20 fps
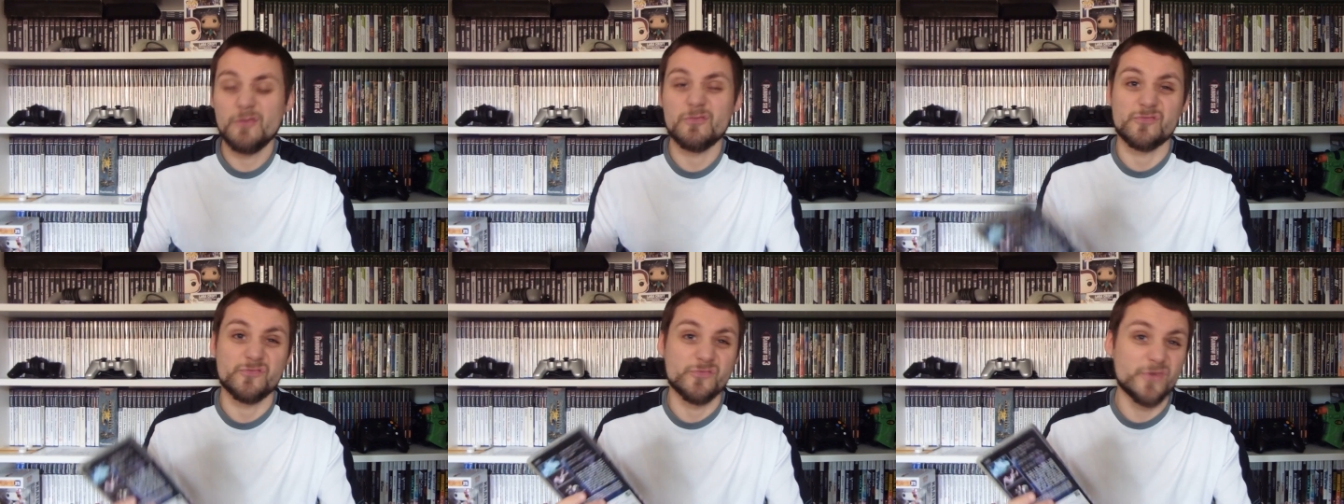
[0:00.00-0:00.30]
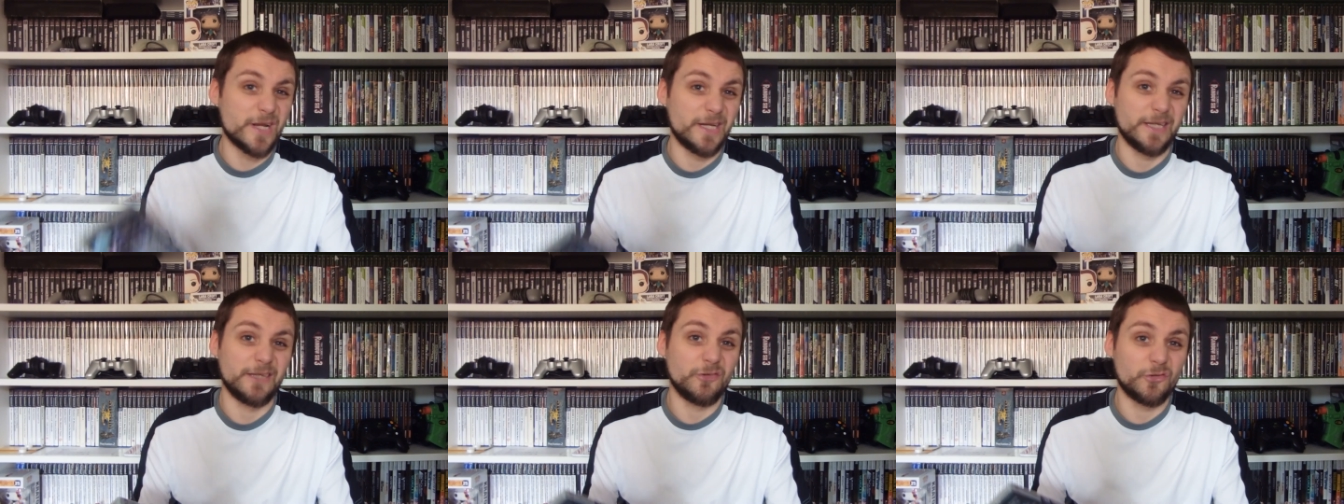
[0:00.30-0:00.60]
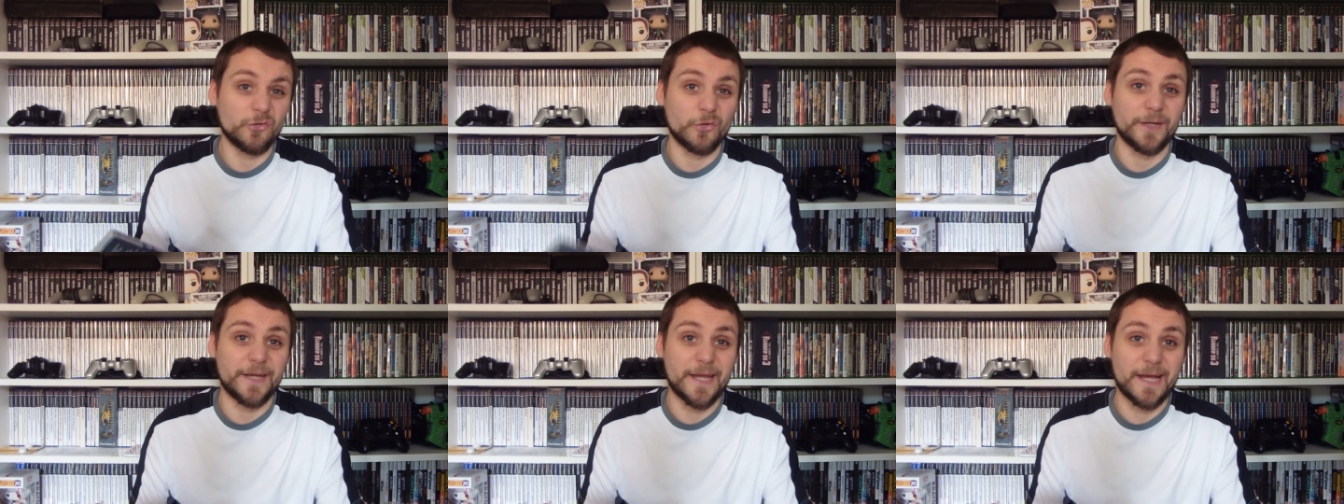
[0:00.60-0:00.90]
Really
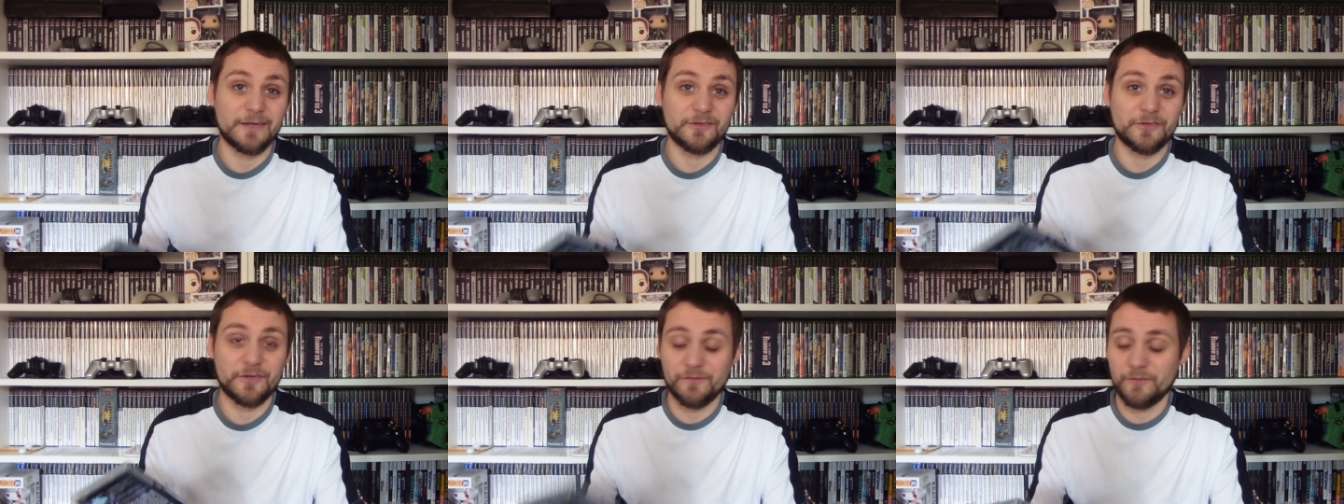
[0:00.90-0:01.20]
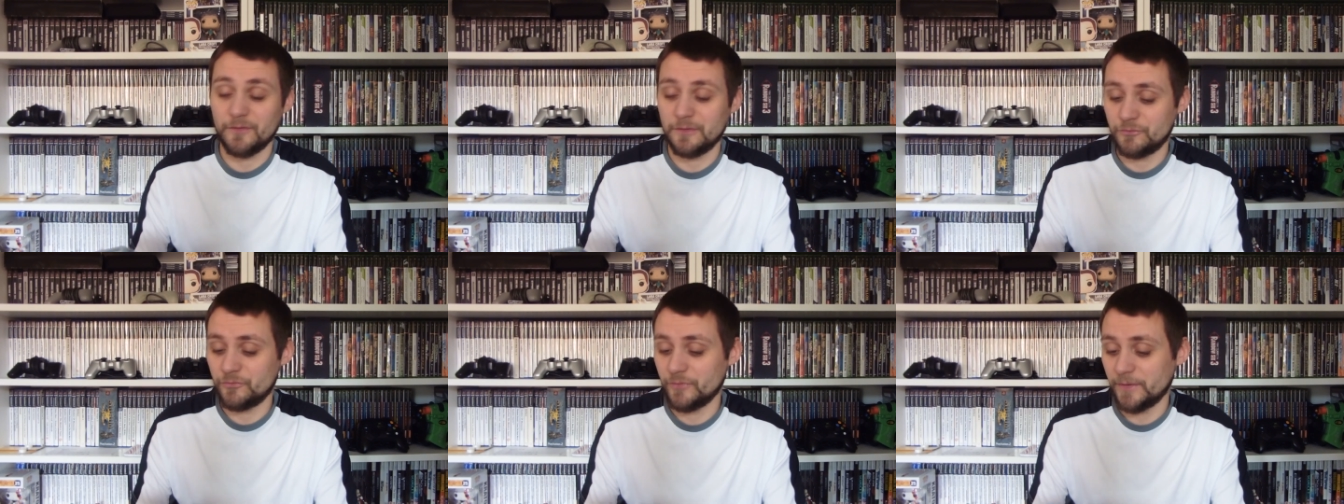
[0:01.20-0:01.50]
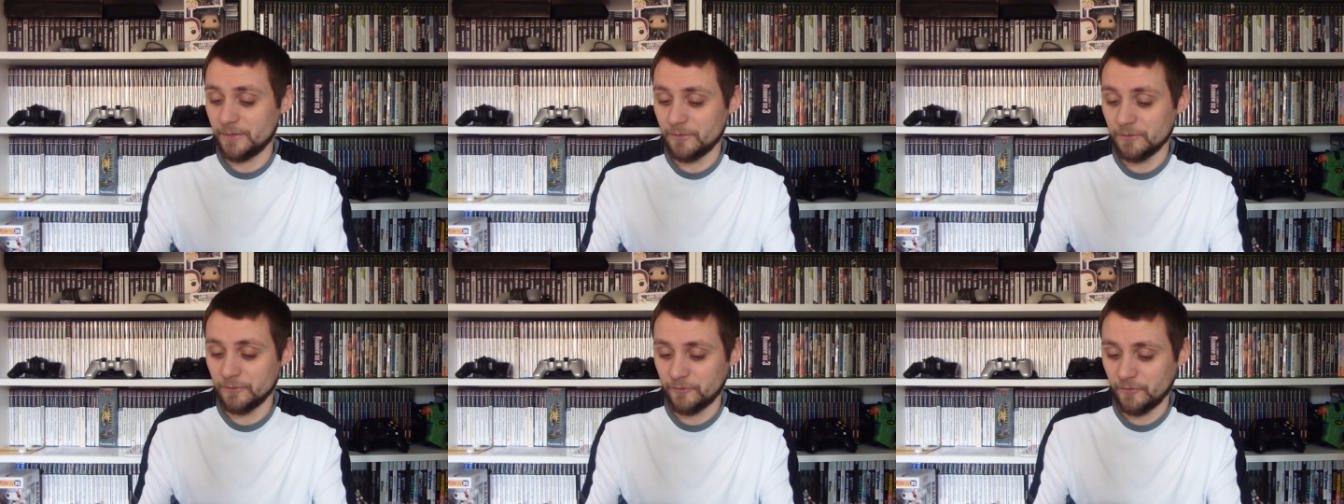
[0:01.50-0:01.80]
enjoyed it actually, thought it was really
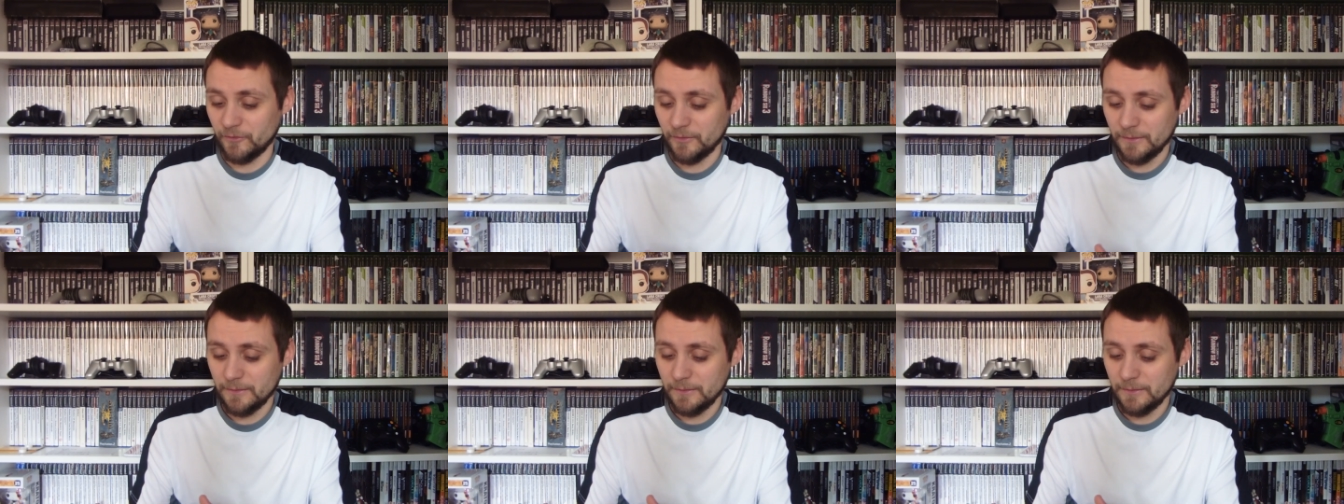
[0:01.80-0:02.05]
good.